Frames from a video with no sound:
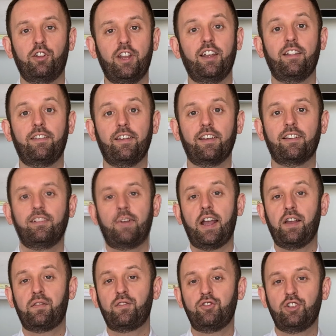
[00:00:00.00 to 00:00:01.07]
anything. I
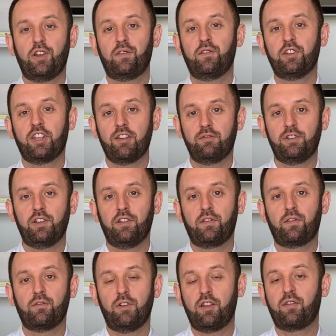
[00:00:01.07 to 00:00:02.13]
suggest you give
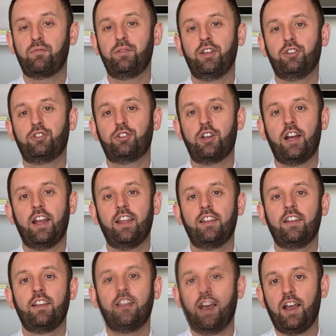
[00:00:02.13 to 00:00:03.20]
this recipe a try.
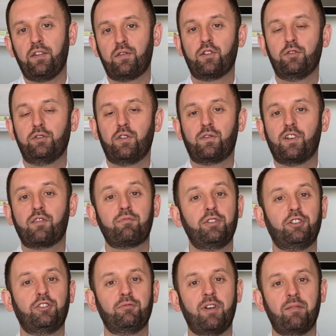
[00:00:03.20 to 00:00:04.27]
I served this recipe
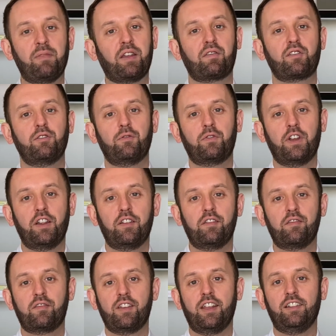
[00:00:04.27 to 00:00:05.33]
to my Mexican
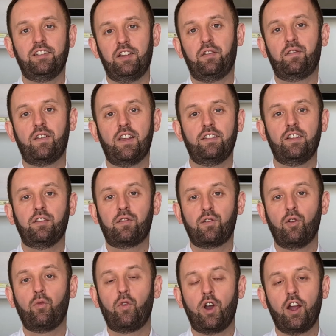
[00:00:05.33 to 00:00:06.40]
friends and they said that so
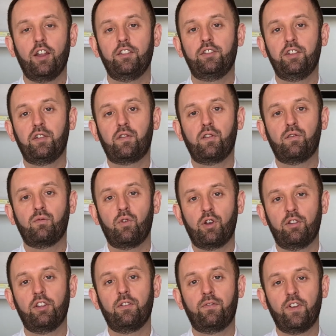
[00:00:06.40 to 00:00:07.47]
far this is one
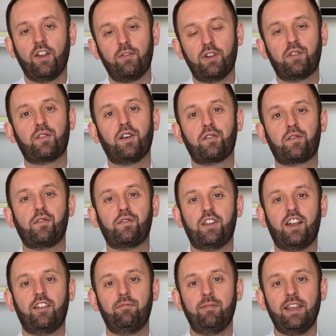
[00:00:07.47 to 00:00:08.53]
of their favorite salsas that
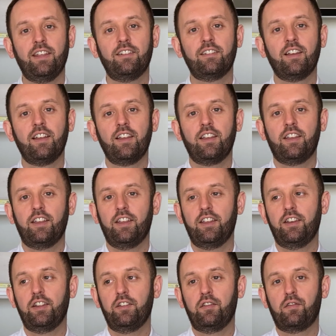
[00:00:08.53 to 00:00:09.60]
I've made. It
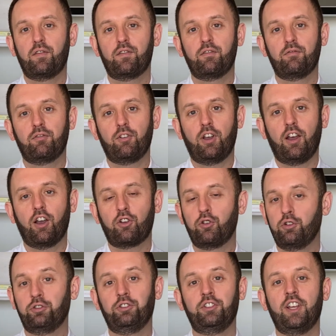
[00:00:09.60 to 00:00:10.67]
is,
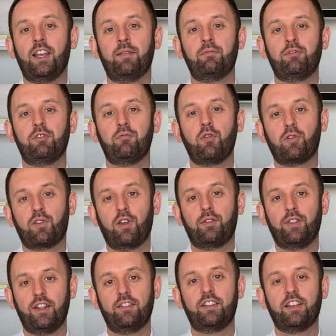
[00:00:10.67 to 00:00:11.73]
according to them, the most
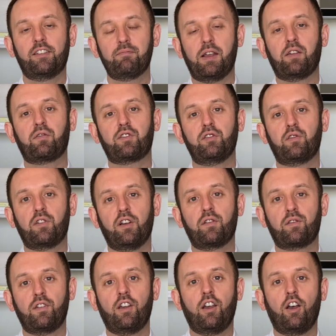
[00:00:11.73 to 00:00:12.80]
authentic Mexican
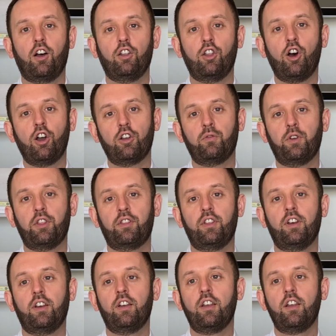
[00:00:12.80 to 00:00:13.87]
salsa, along with the